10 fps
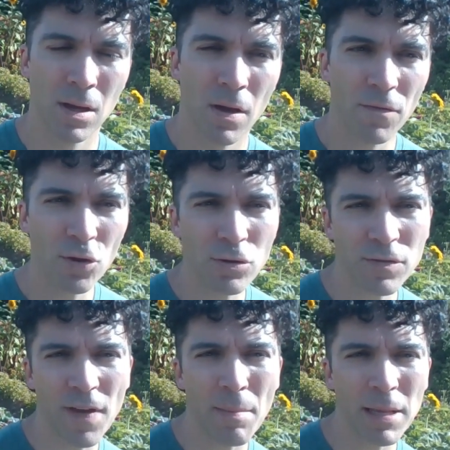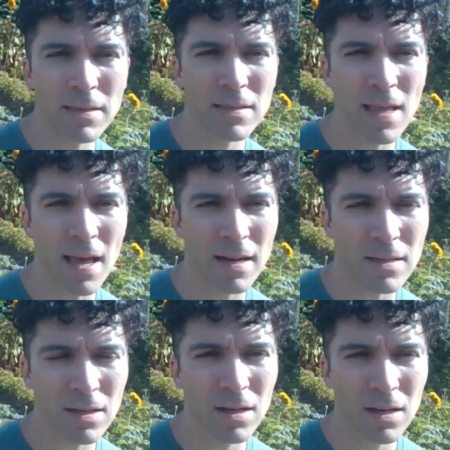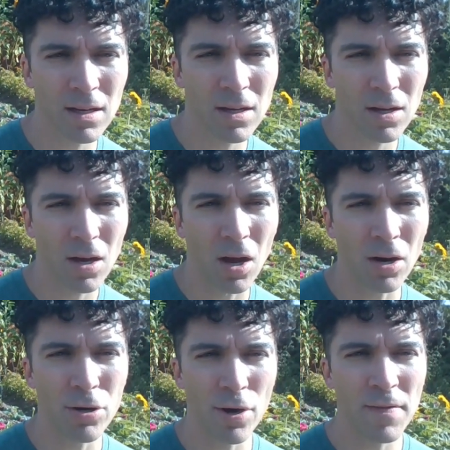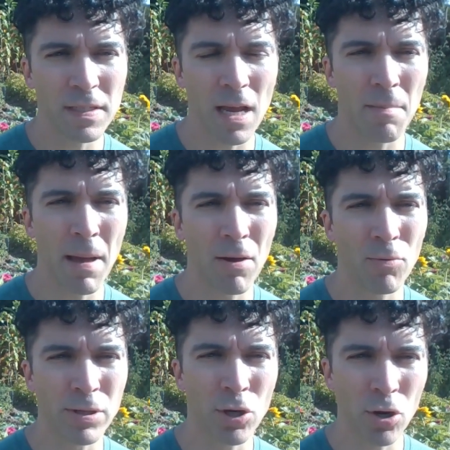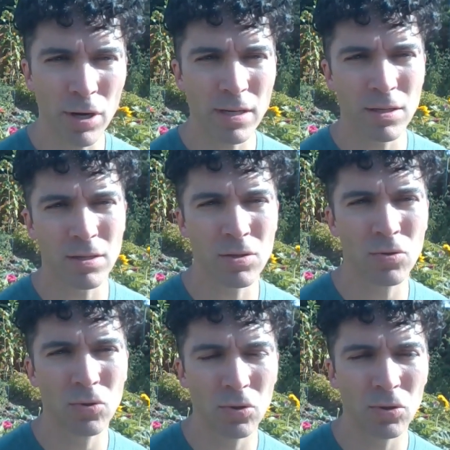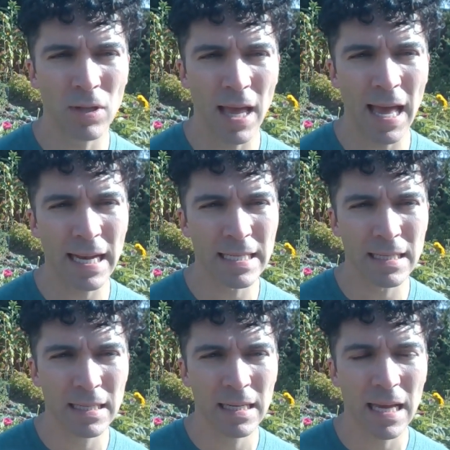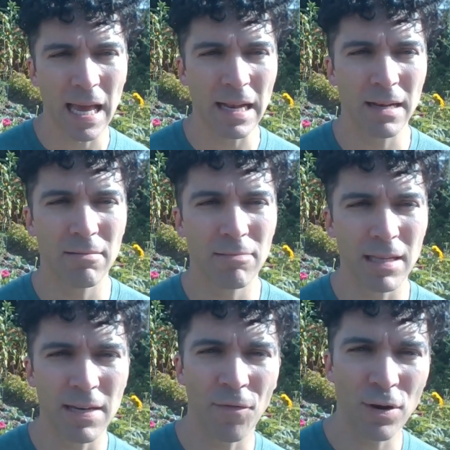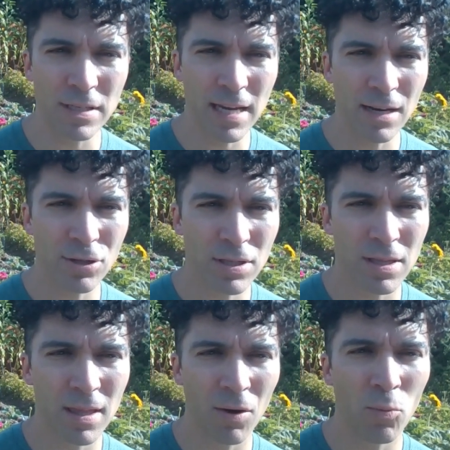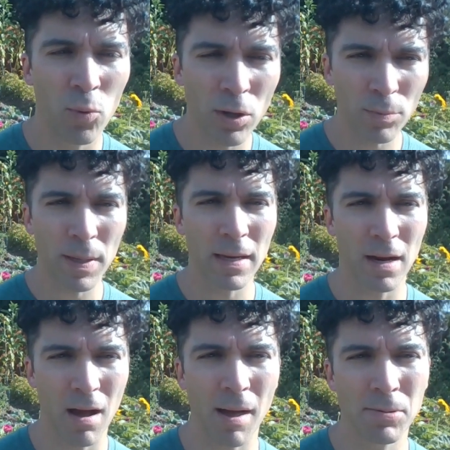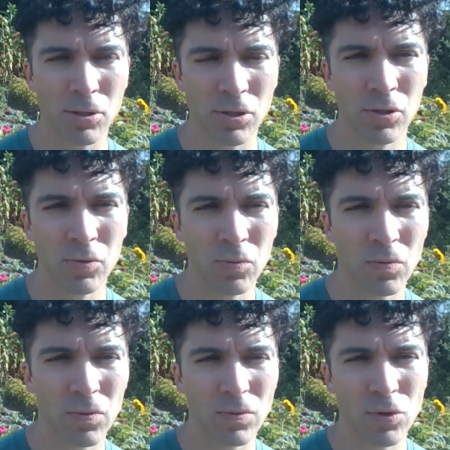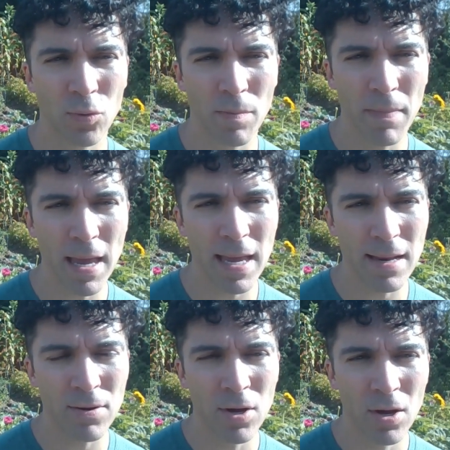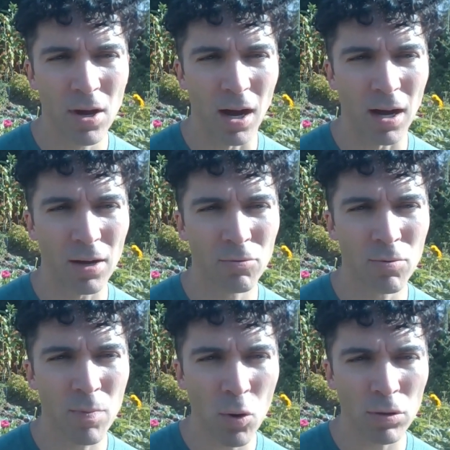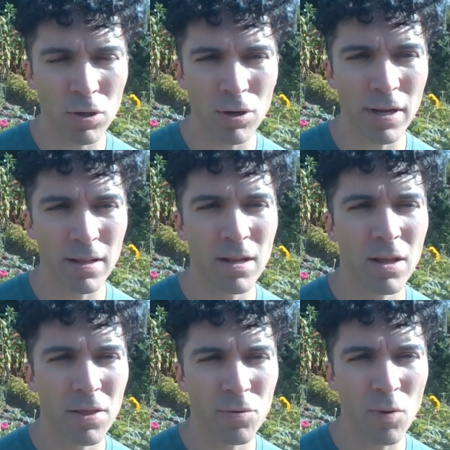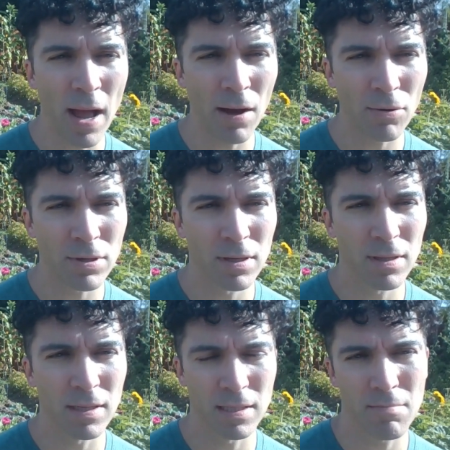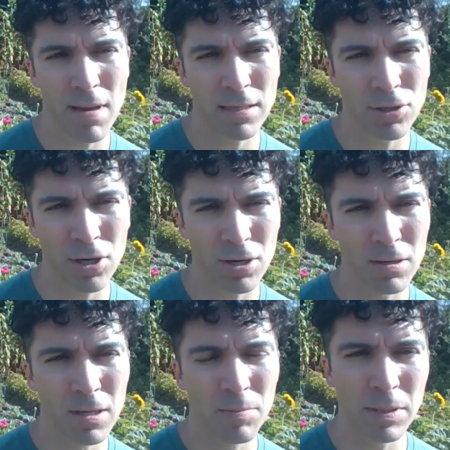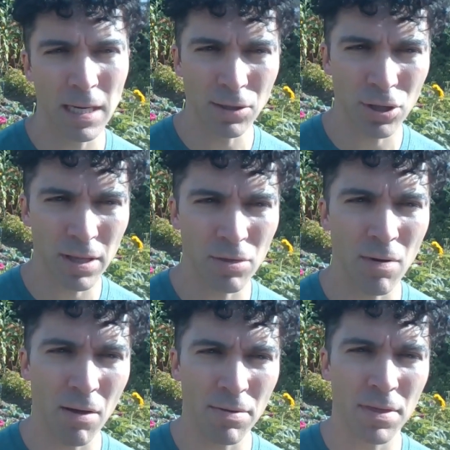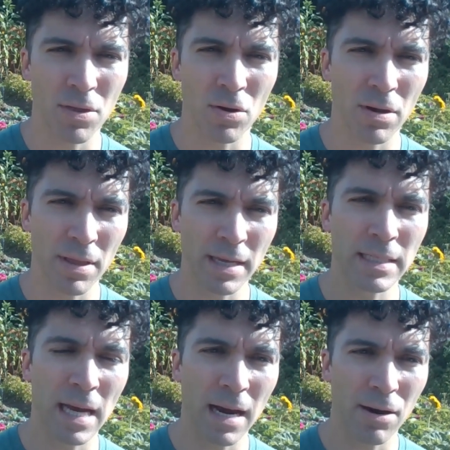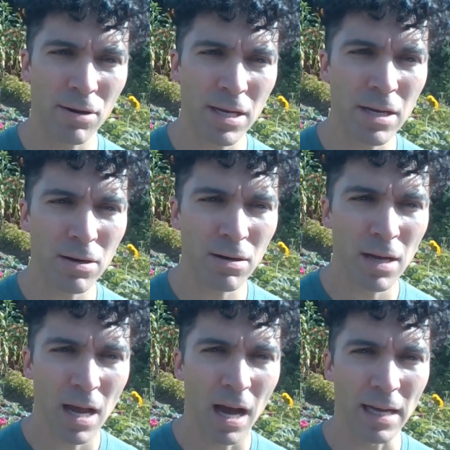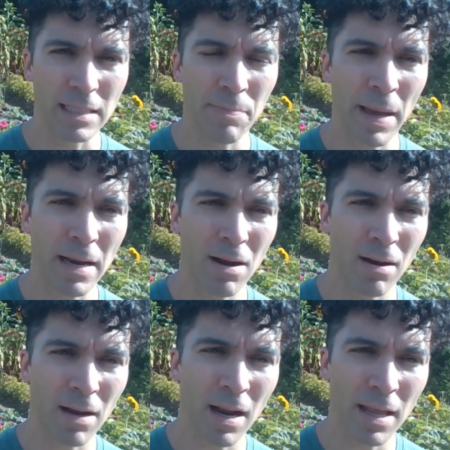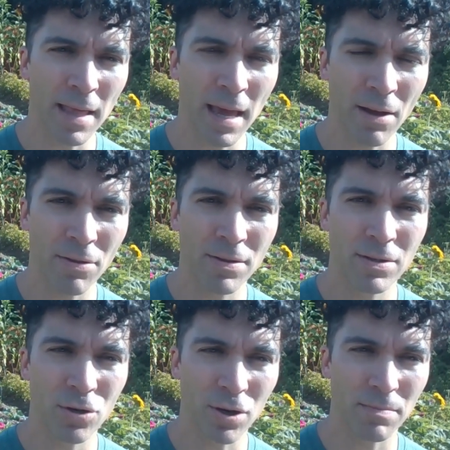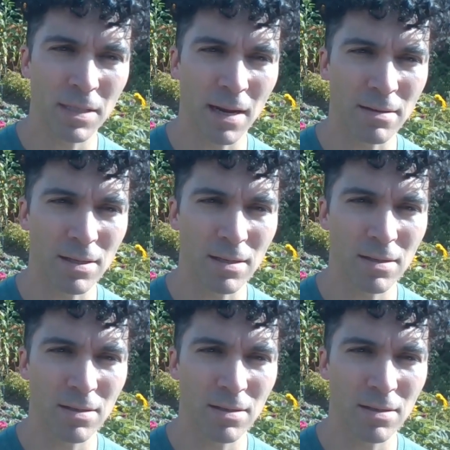For those families that are nervous about returning to school at the different stages, there will be an option to remain remote learning throughout the semester, potentially throughout the entire year, depending on kind of the health circumstances.